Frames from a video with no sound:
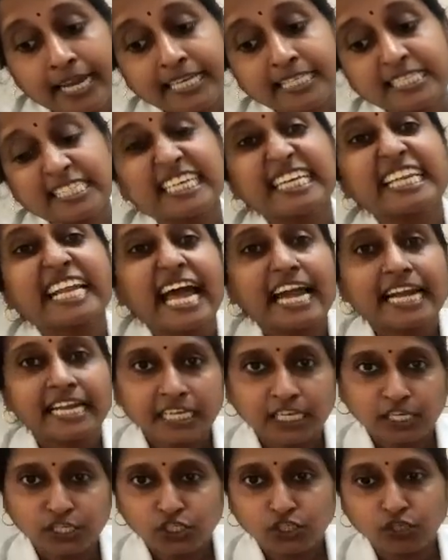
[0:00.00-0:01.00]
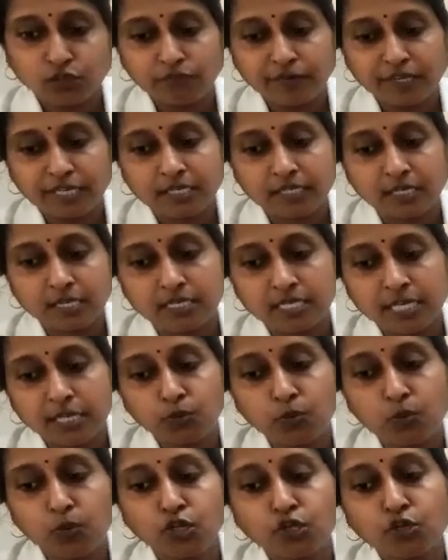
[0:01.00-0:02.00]
Next, eradication of vectors.
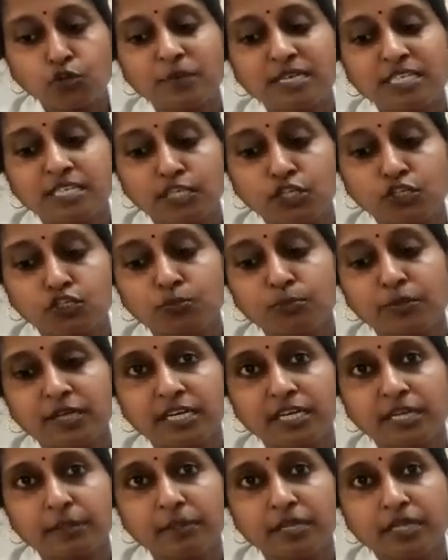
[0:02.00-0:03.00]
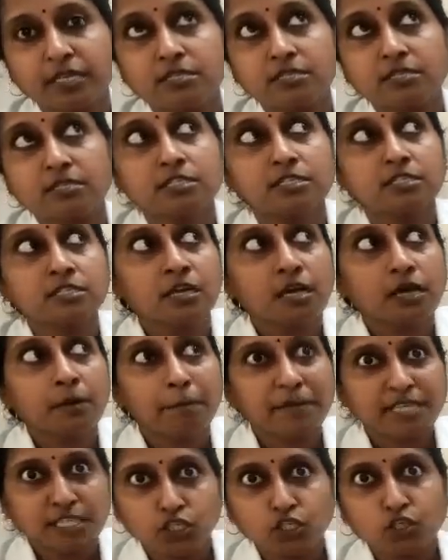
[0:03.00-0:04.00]
I told you mosquito breeding places,
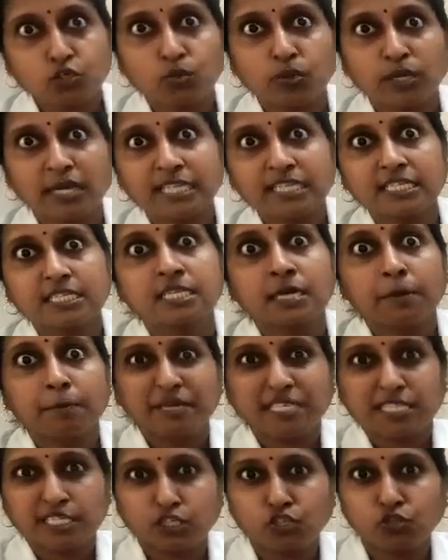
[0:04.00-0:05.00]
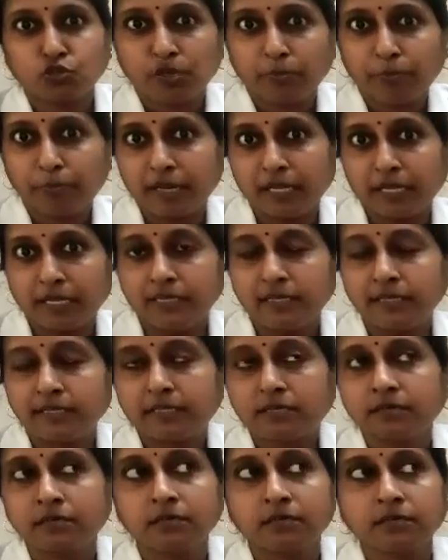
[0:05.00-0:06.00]
mosquito nets, mosquito
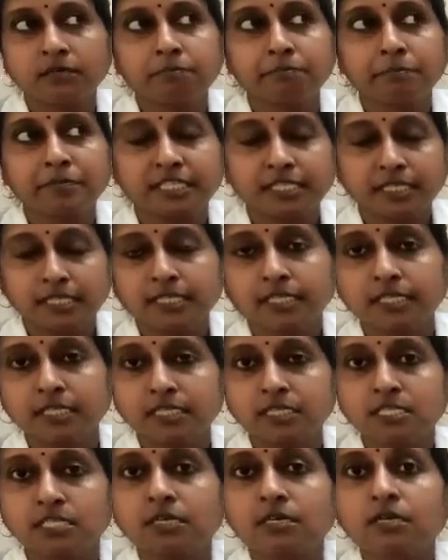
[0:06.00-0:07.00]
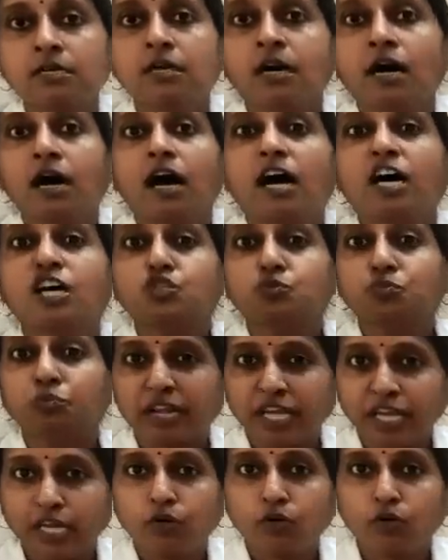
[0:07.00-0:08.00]
repellent materials,
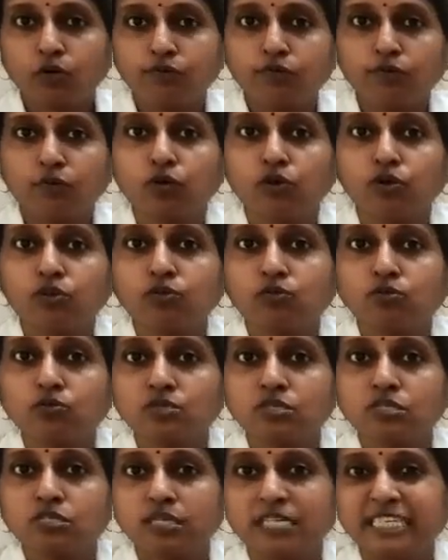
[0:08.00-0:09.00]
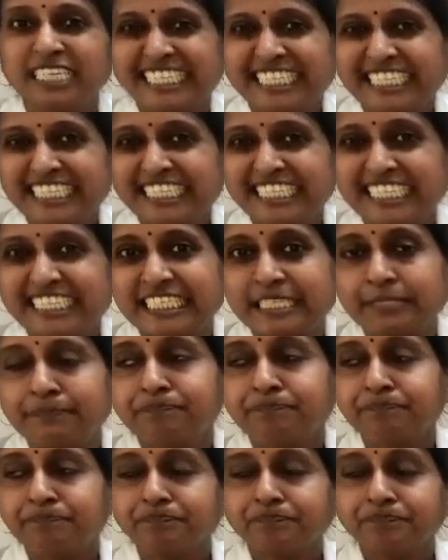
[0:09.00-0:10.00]
spraying of all those
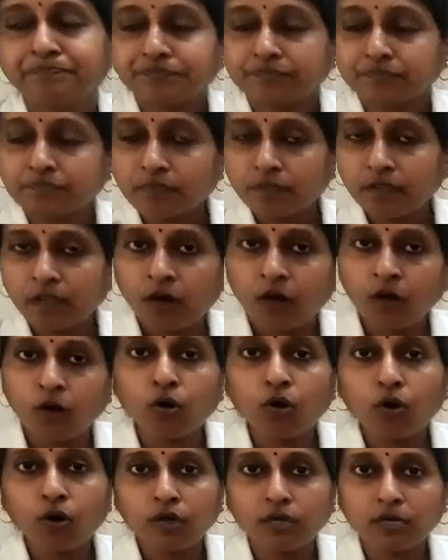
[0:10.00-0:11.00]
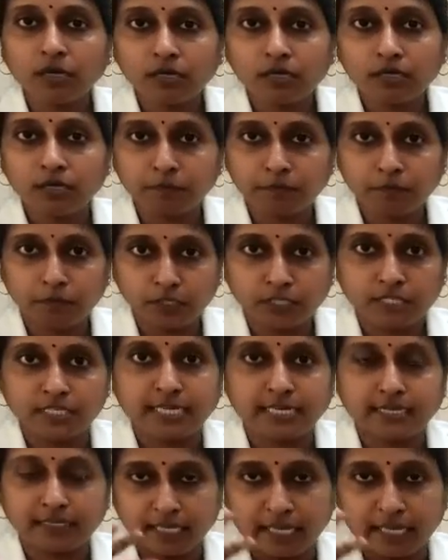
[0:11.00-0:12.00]
DDT, all
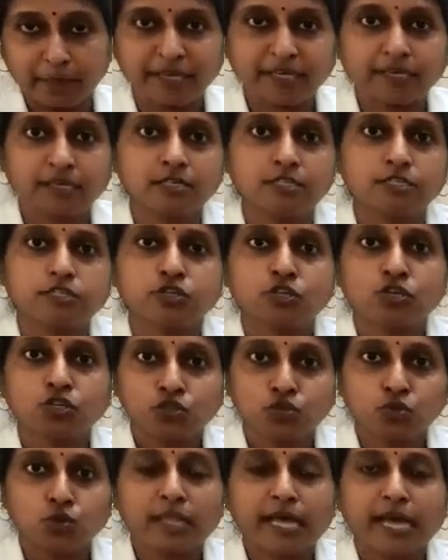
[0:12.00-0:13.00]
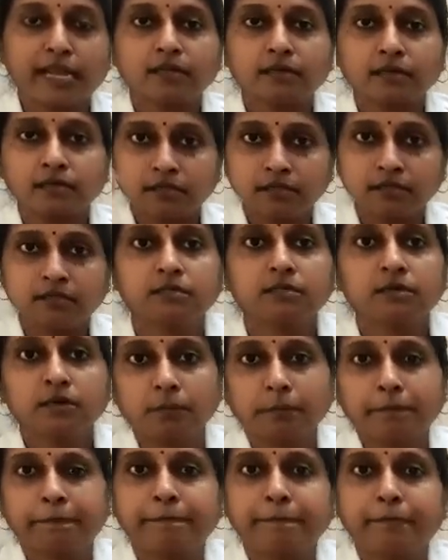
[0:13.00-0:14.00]
chemicals, so that the